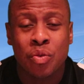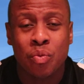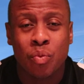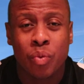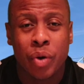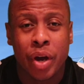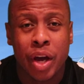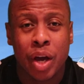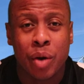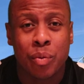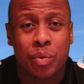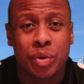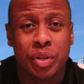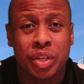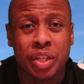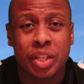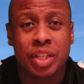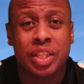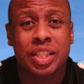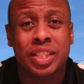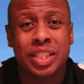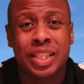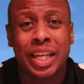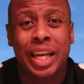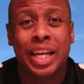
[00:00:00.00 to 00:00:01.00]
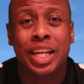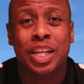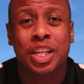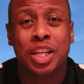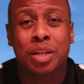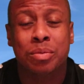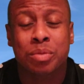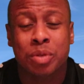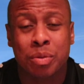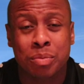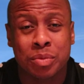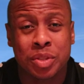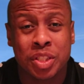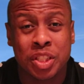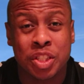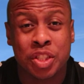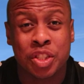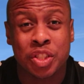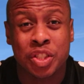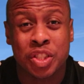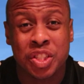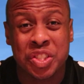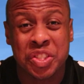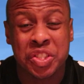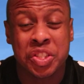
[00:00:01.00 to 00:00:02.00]
where we didn't take cup
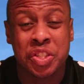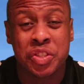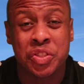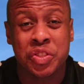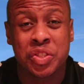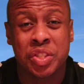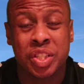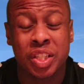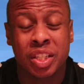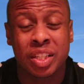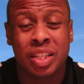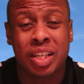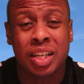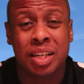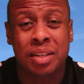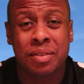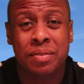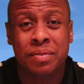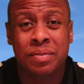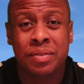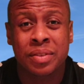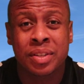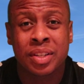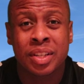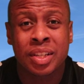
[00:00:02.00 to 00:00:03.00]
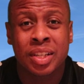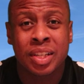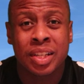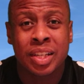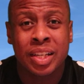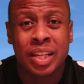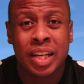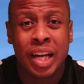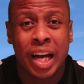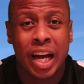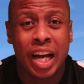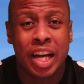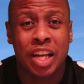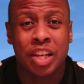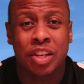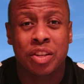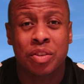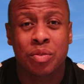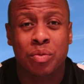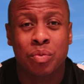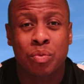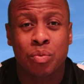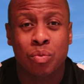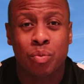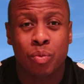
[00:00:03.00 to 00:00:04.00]
competition seriously enough.
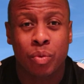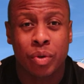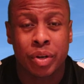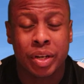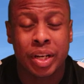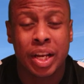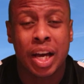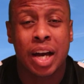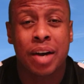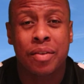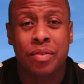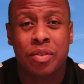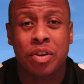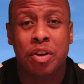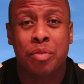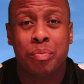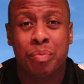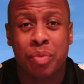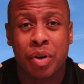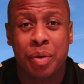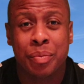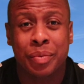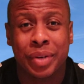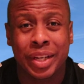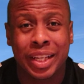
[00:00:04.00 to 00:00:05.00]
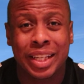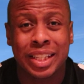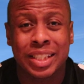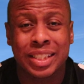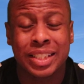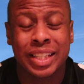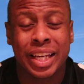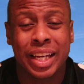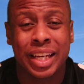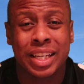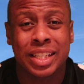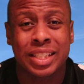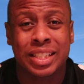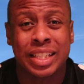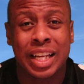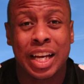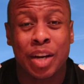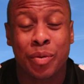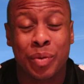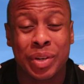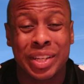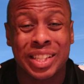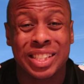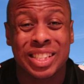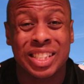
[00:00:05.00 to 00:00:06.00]
And we're now got Premier League status
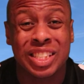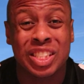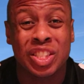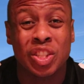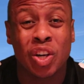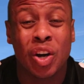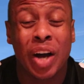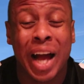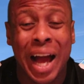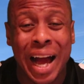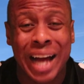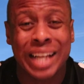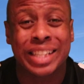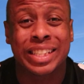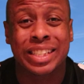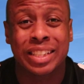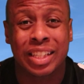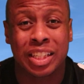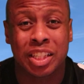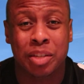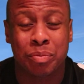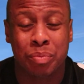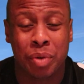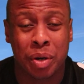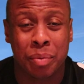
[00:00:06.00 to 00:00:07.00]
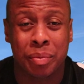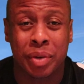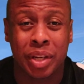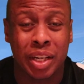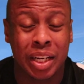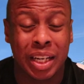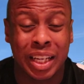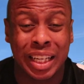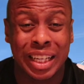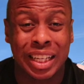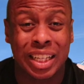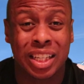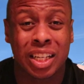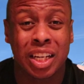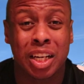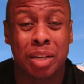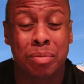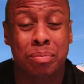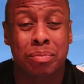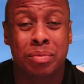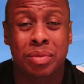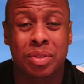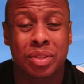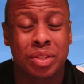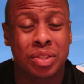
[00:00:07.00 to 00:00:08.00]
now. We need to start acting like a Premier League
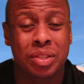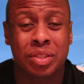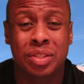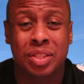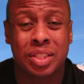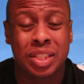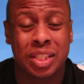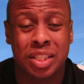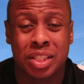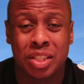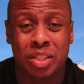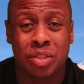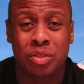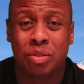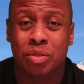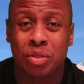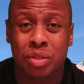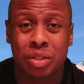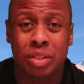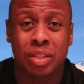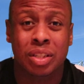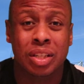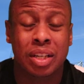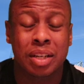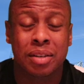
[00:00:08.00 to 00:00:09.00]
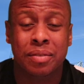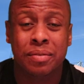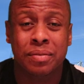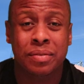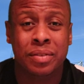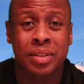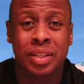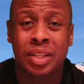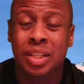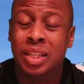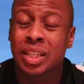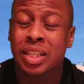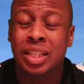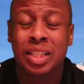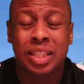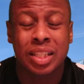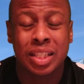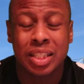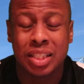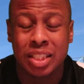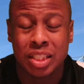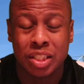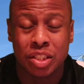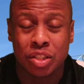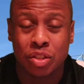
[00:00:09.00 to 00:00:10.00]
club because this is not good enough.
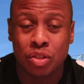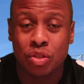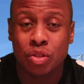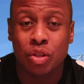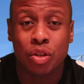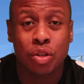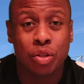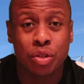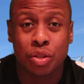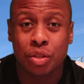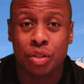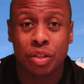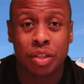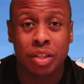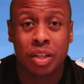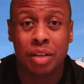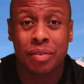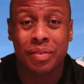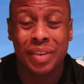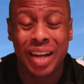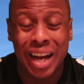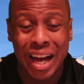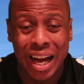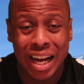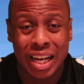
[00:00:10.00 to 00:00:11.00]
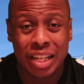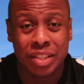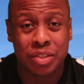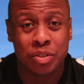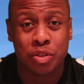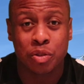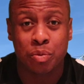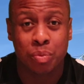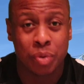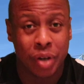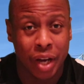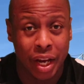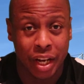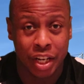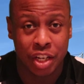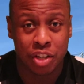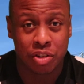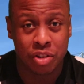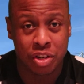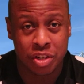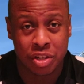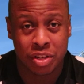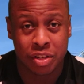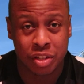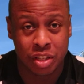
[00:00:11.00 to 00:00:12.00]
This is not good enough at all by any
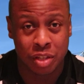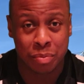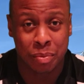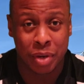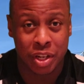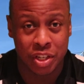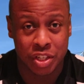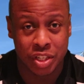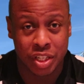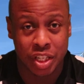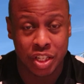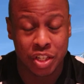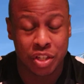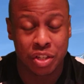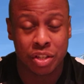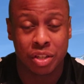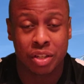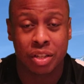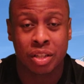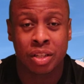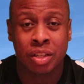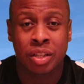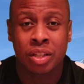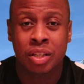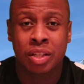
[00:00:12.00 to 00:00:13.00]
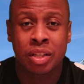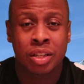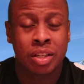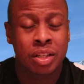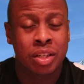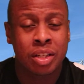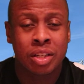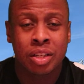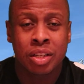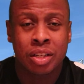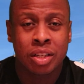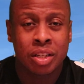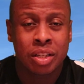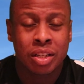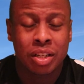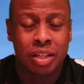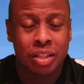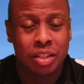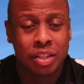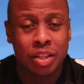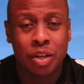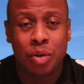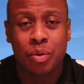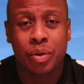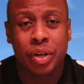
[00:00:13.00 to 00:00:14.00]
stretch of the imagination. I
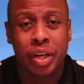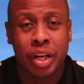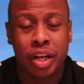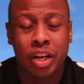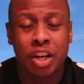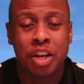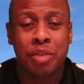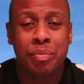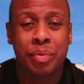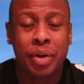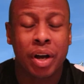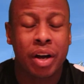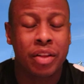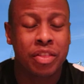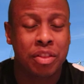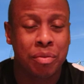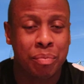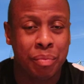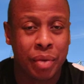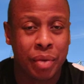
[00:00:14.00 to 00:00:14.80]
don't want to hear about the